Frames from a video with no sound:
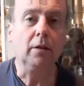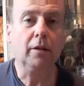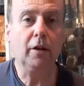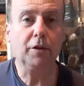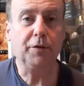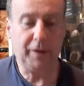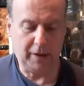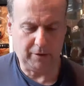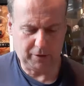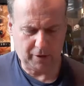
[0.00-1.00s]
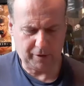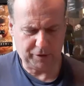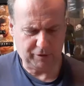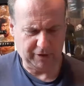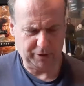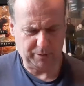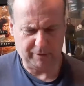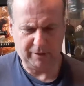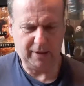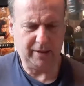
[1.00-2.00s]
last video is kind of a strange one, really,